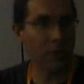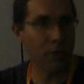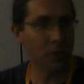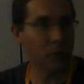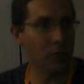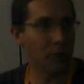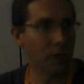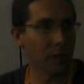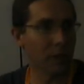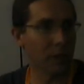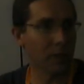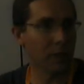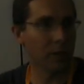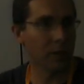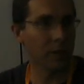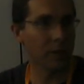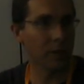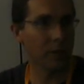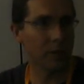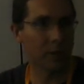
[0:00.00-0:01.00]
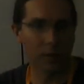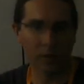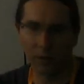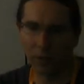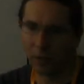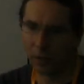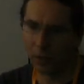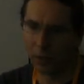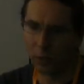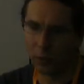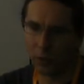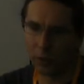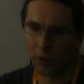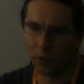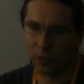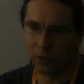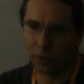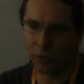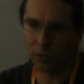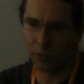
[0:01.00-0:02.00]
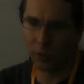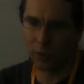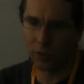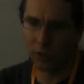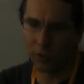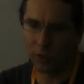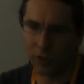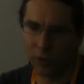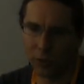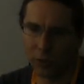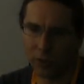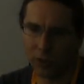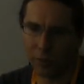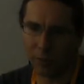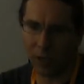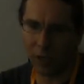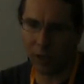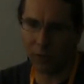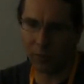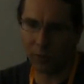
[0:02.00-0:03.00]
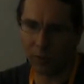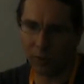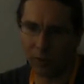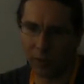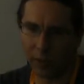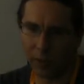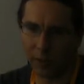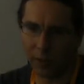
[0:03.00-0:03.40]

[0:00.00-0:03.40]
the show's running, which is hugely powerful.